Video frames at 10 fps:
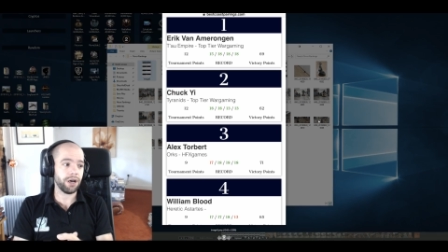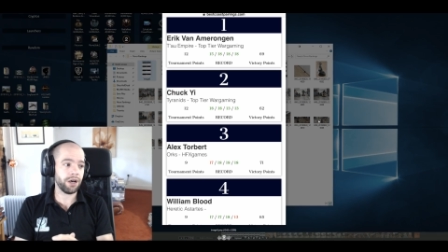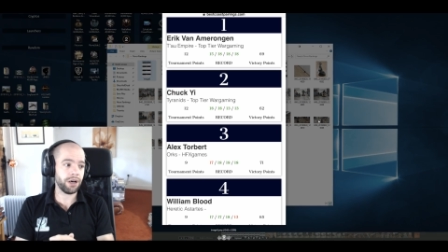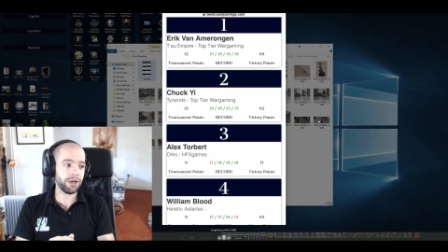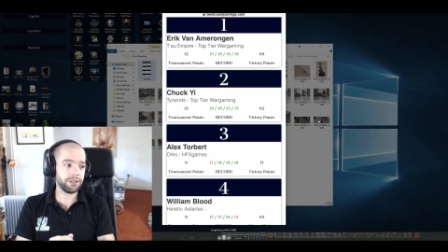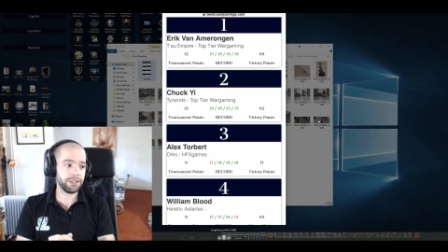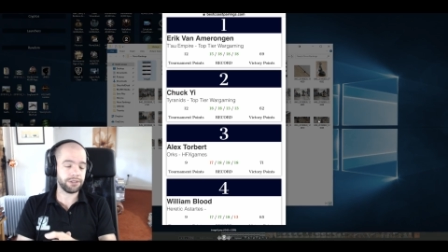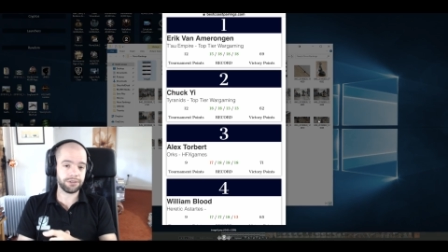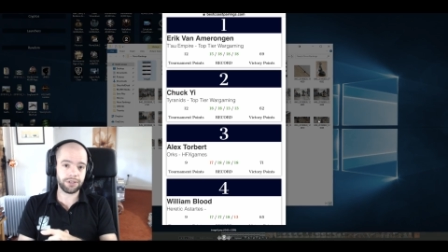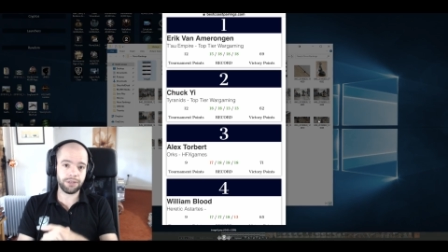Uh,
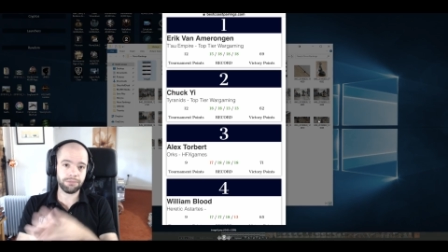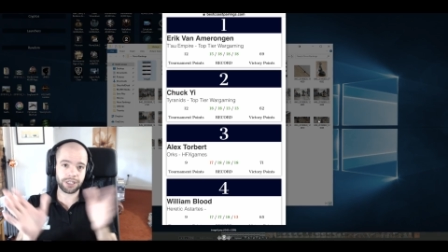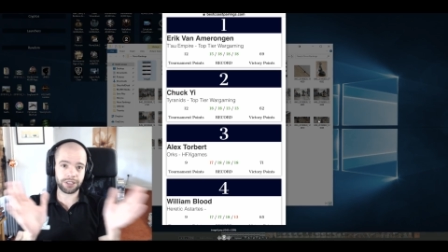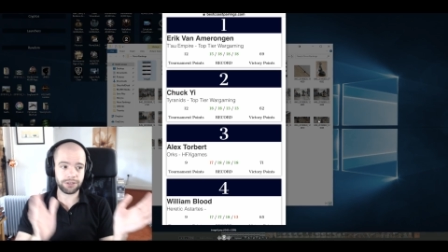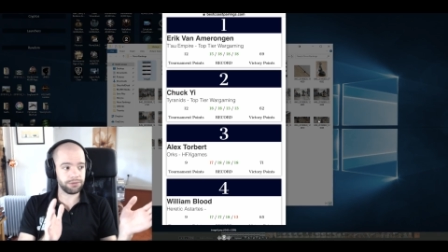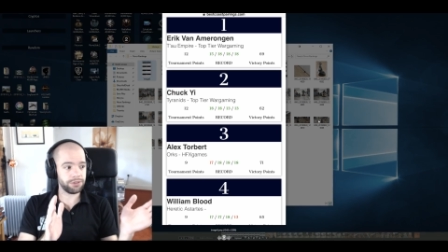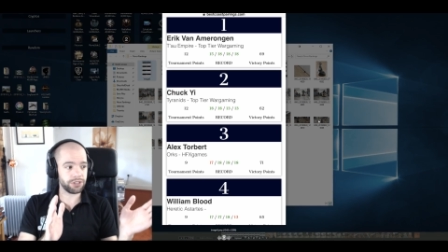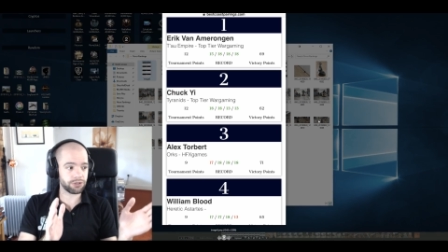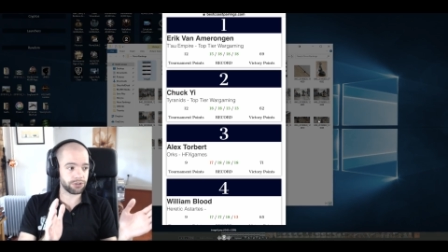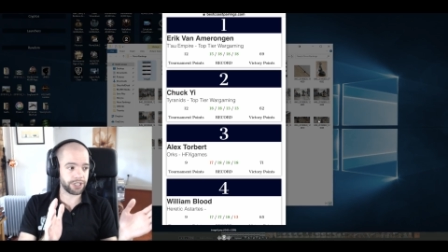it, in my
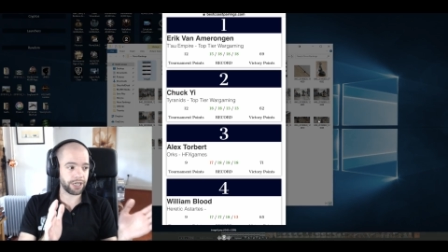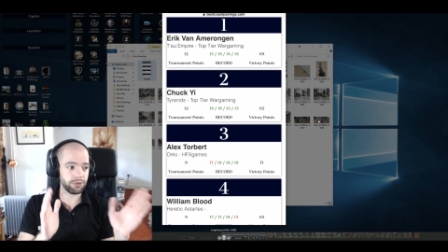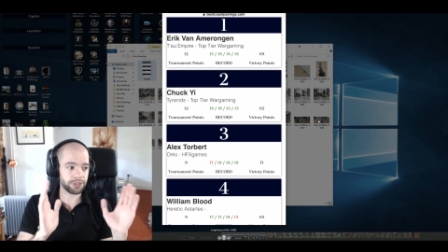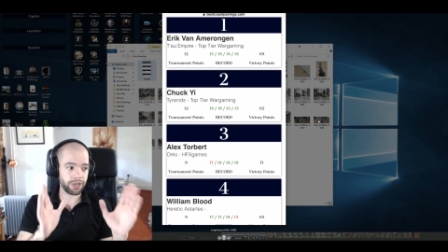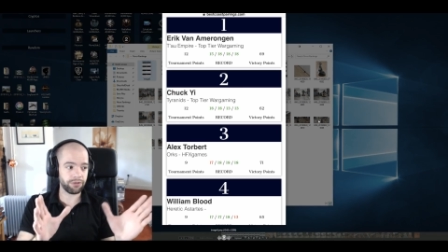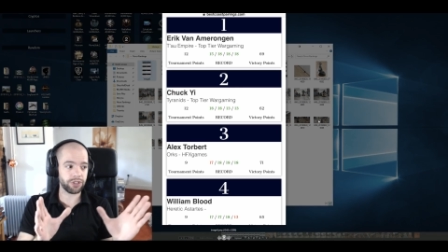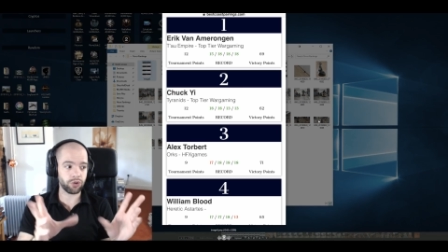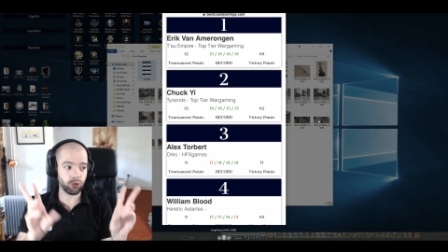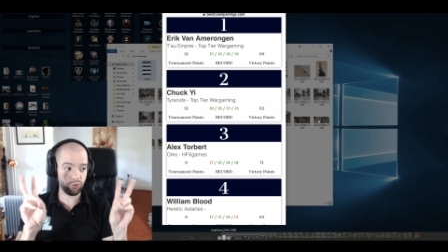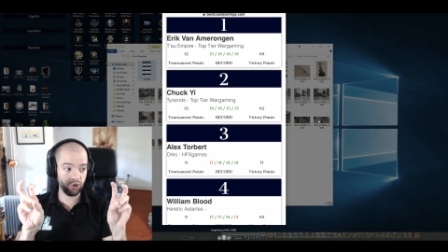Discord channel, it's currently
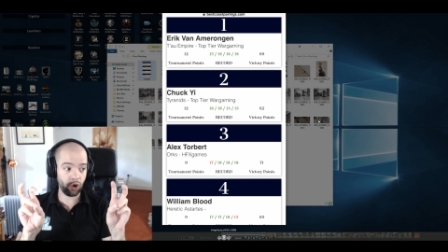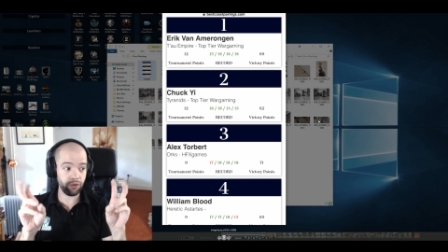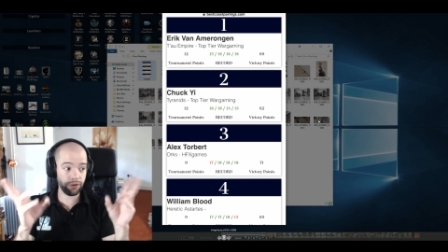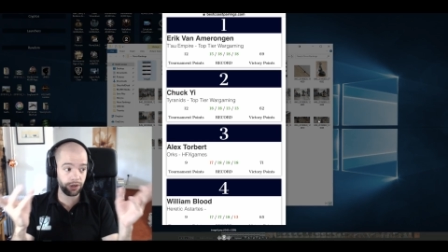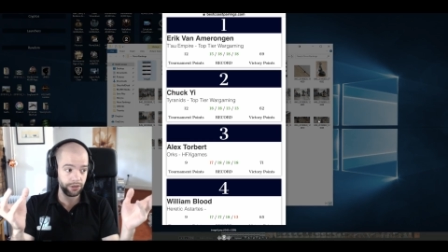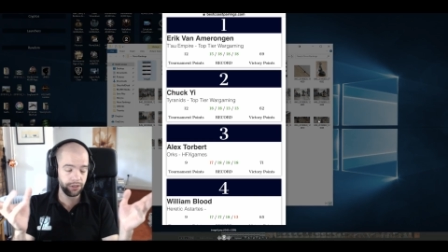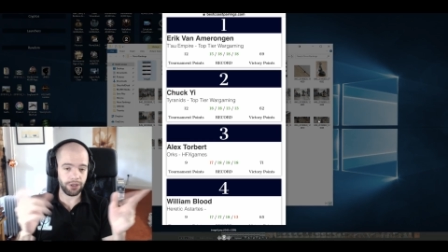called Nova.